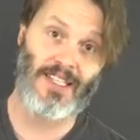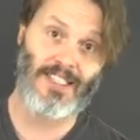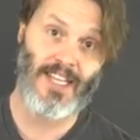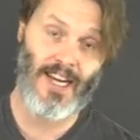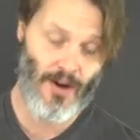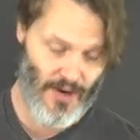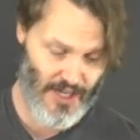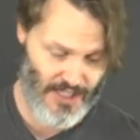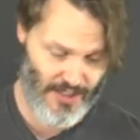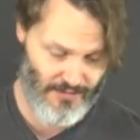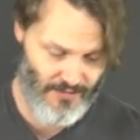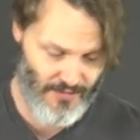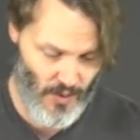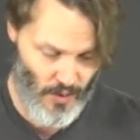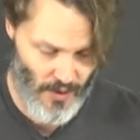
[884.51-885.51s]
than a
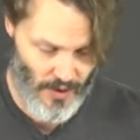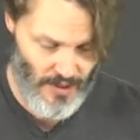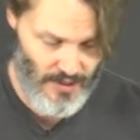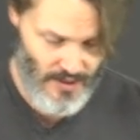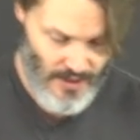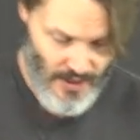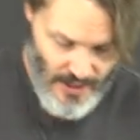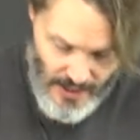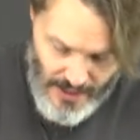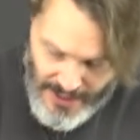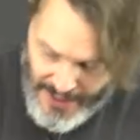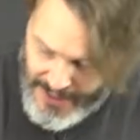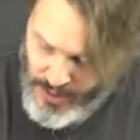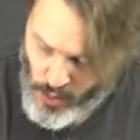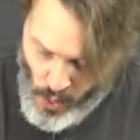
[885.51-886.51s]
TRX4.
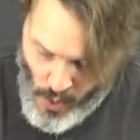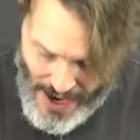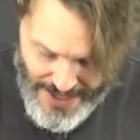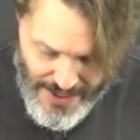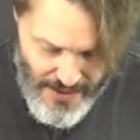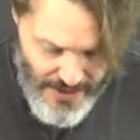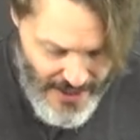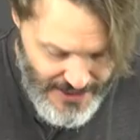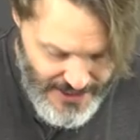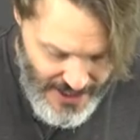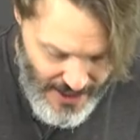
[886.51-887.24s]
It's wider than a